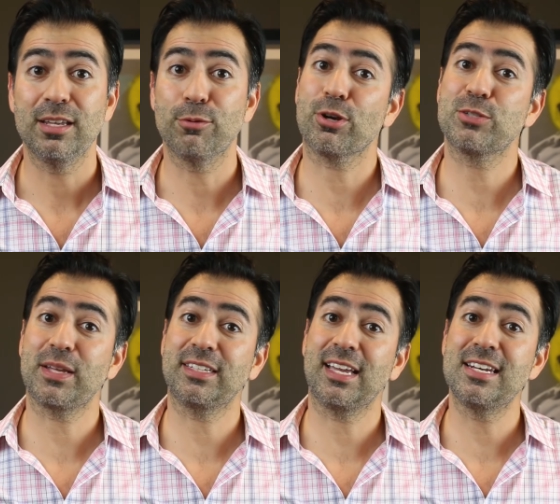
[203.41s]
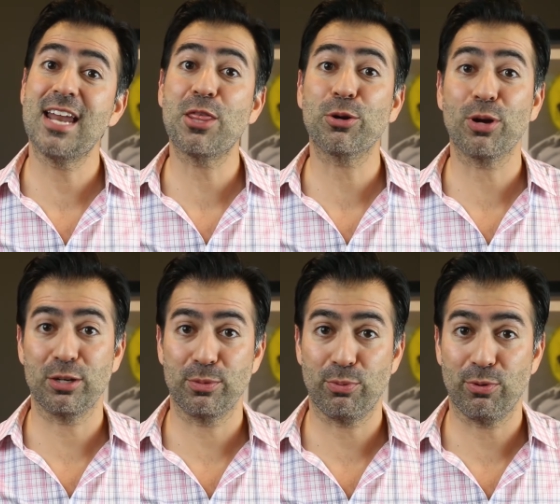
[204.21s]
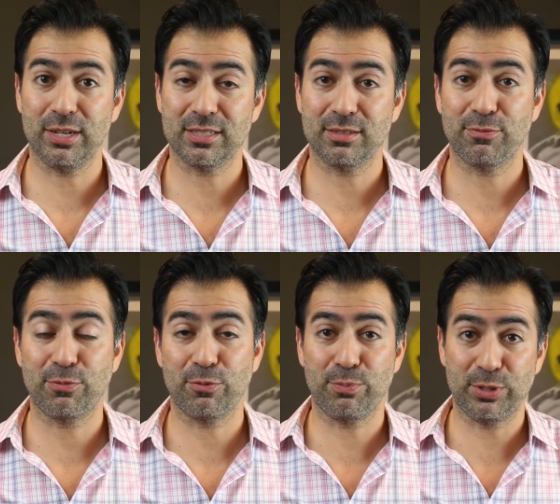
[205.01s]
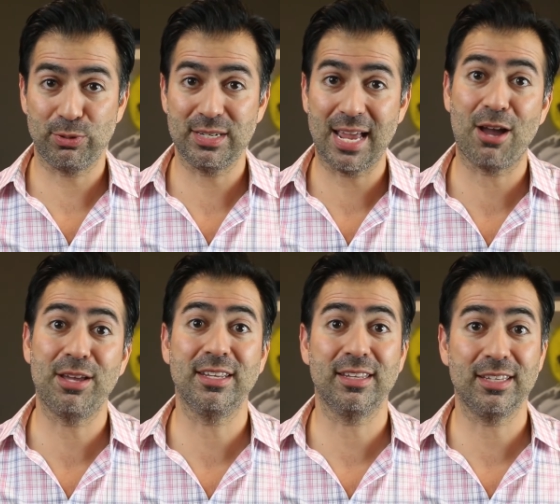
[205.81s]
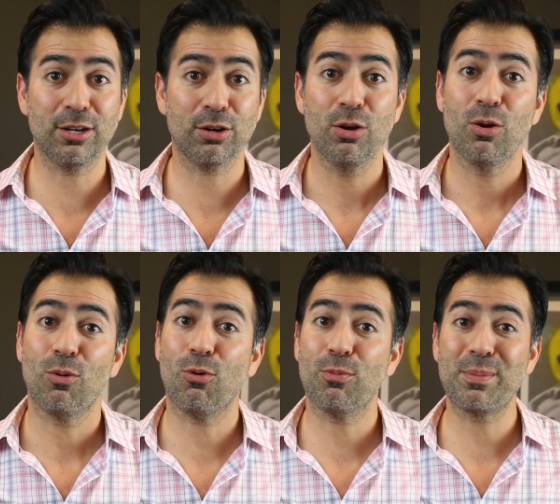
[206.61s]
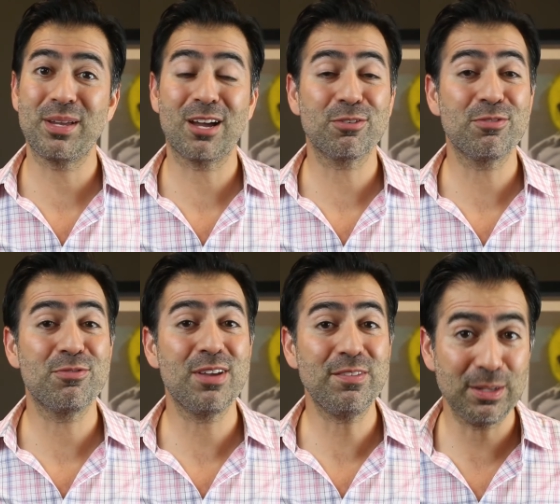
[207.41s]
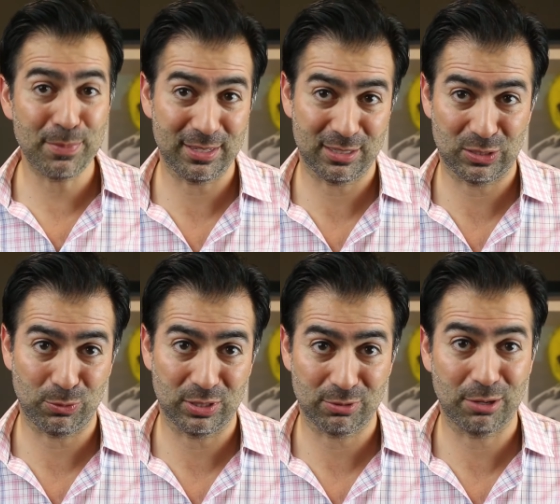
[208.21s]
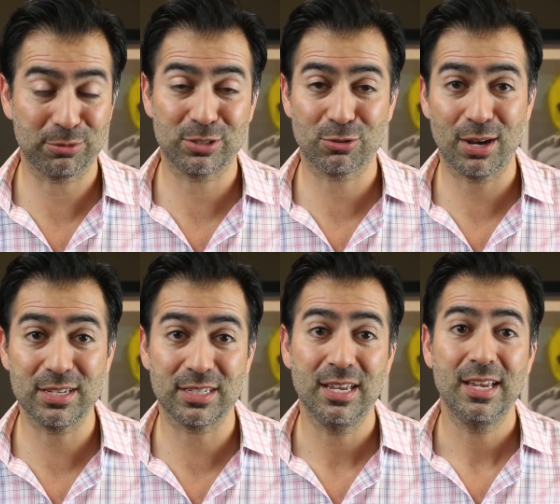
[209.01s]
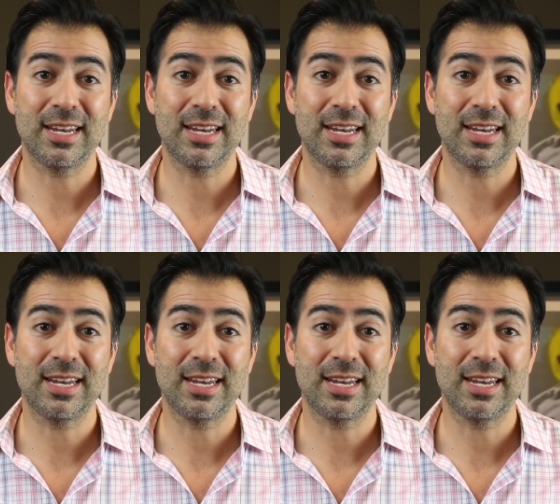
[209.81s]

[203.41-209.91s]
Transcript: We're expecting another 100 points between now and the end of the year, or maybe 150 basis points, right? Which is crazy.